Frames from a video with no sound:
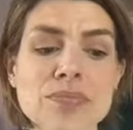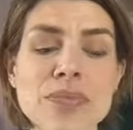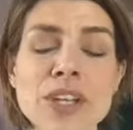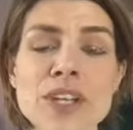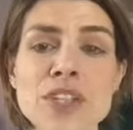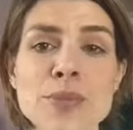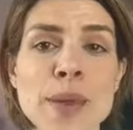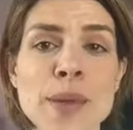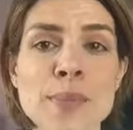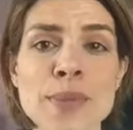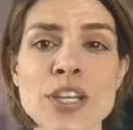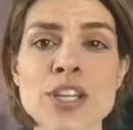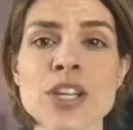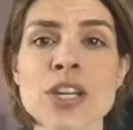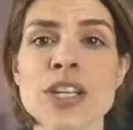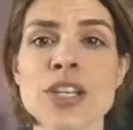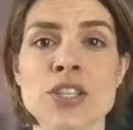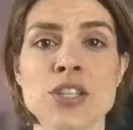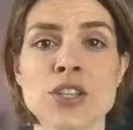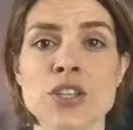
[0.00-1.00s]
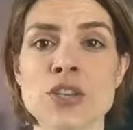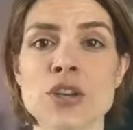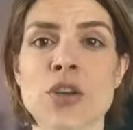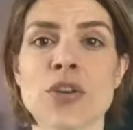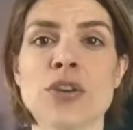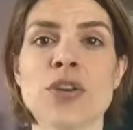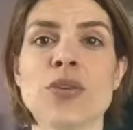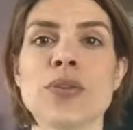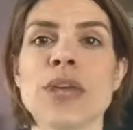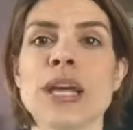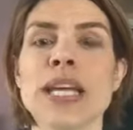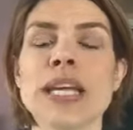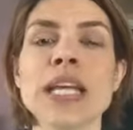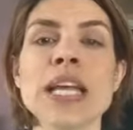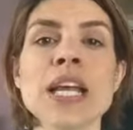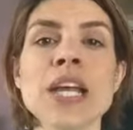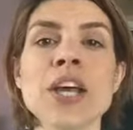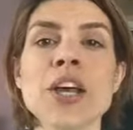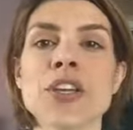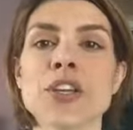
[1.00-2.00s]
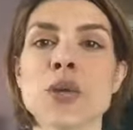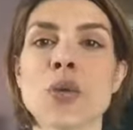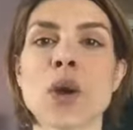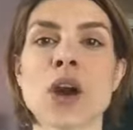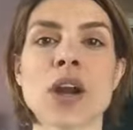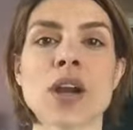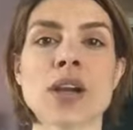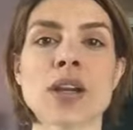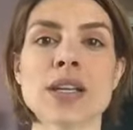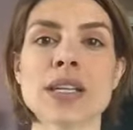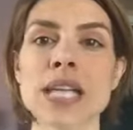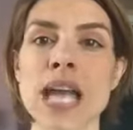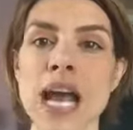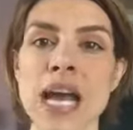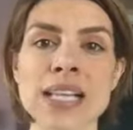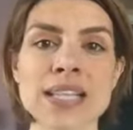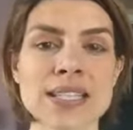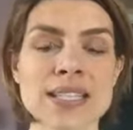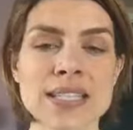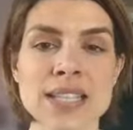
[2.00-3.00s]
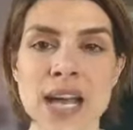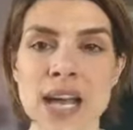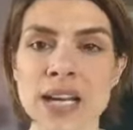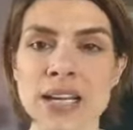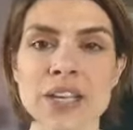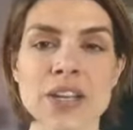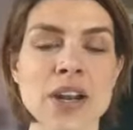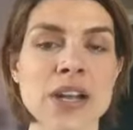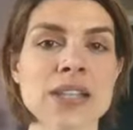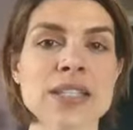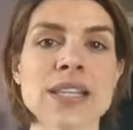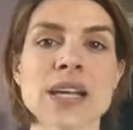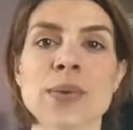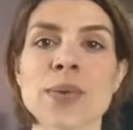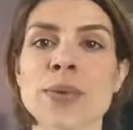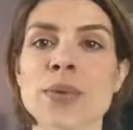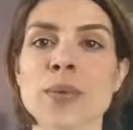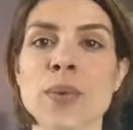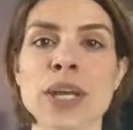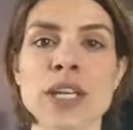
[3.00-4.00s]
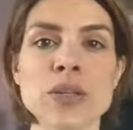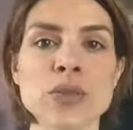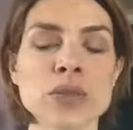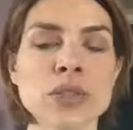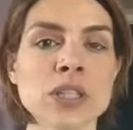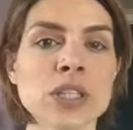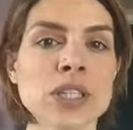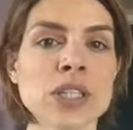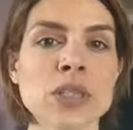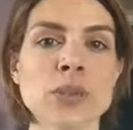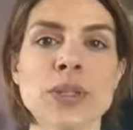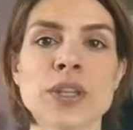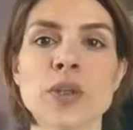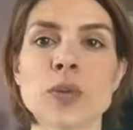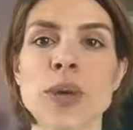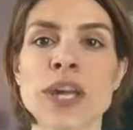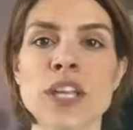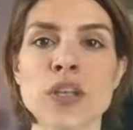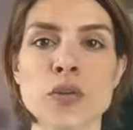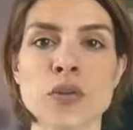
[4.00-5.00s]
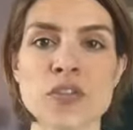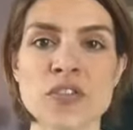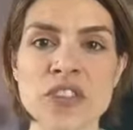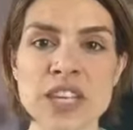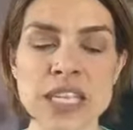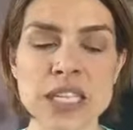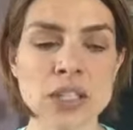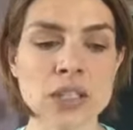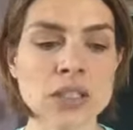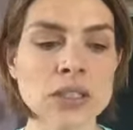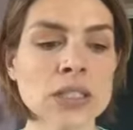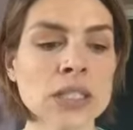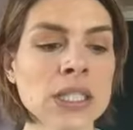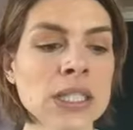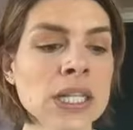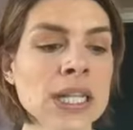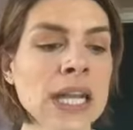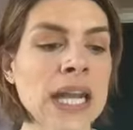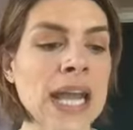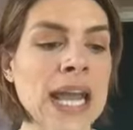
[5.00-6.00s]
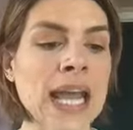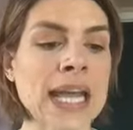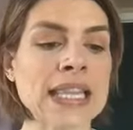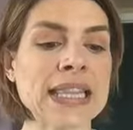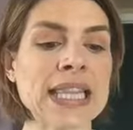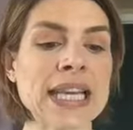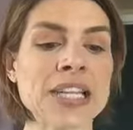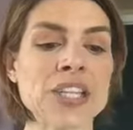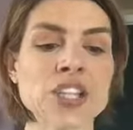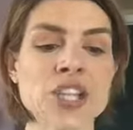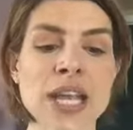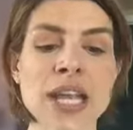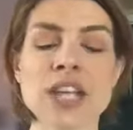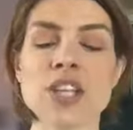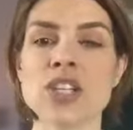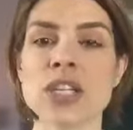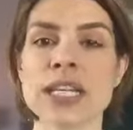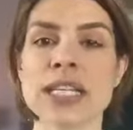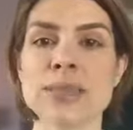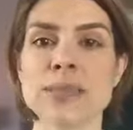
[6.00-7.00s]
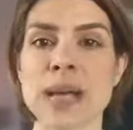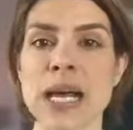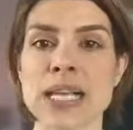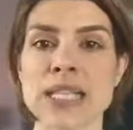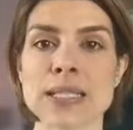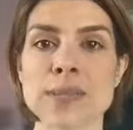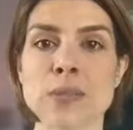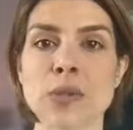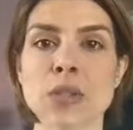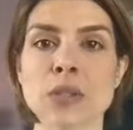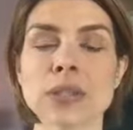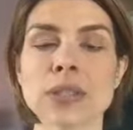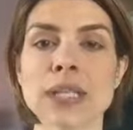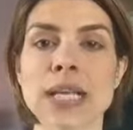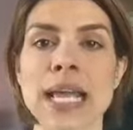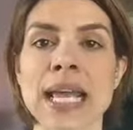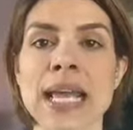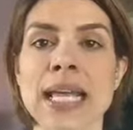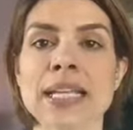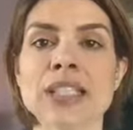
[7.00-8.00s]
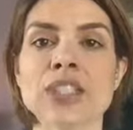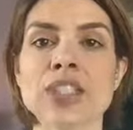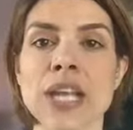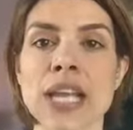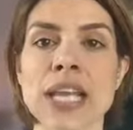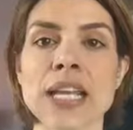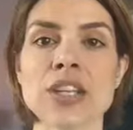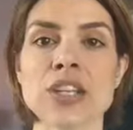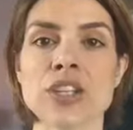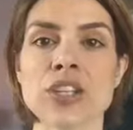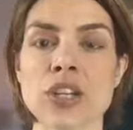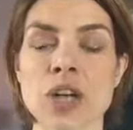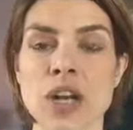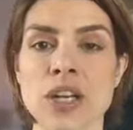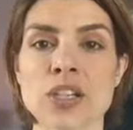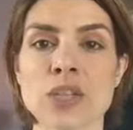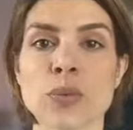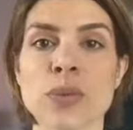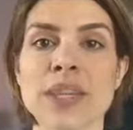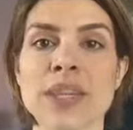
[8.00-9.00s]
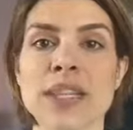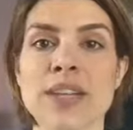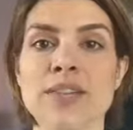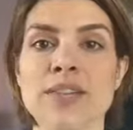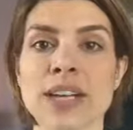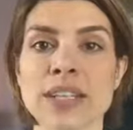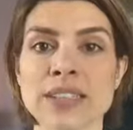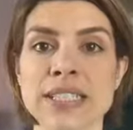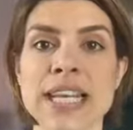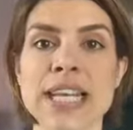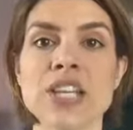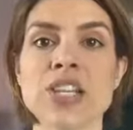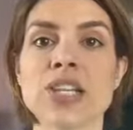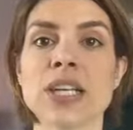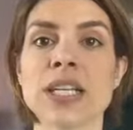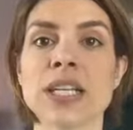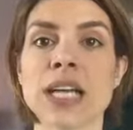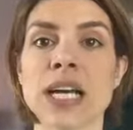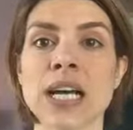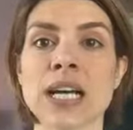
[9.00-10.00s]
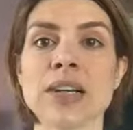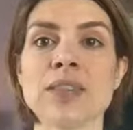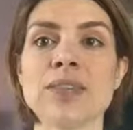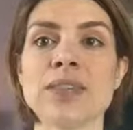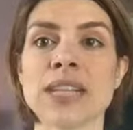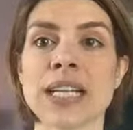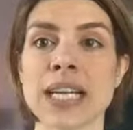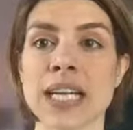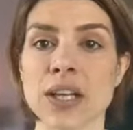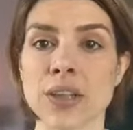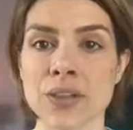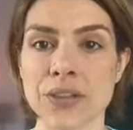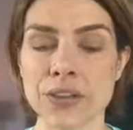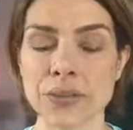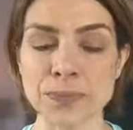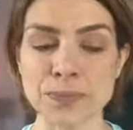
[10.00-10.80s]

So my mission is to show you that you are not stuck. You're not stuck with the way you look, with the way you feel, and that change is possible. And change starts with the foundation of health.